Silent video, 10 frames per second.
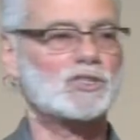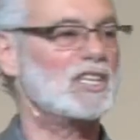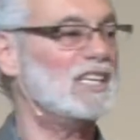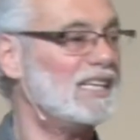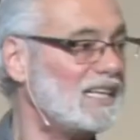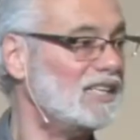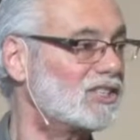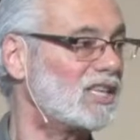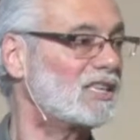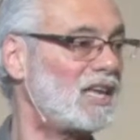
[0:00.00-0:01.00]
the
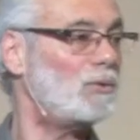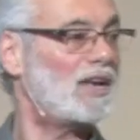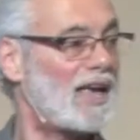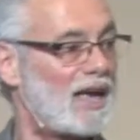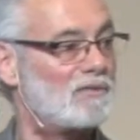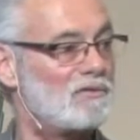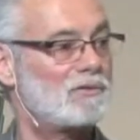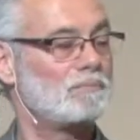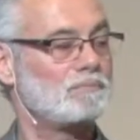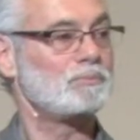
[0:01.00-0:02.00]
needs that they would
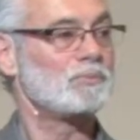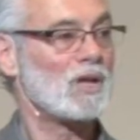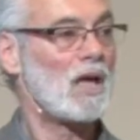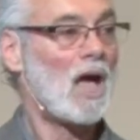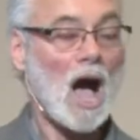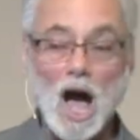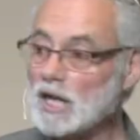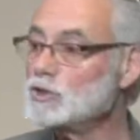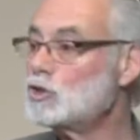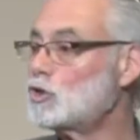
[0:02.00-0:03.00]
have.
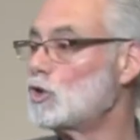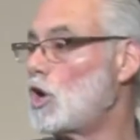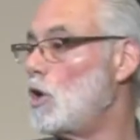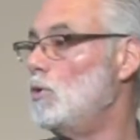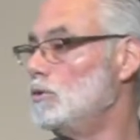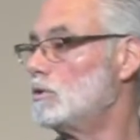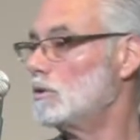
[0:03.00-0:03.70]
On Sukkot,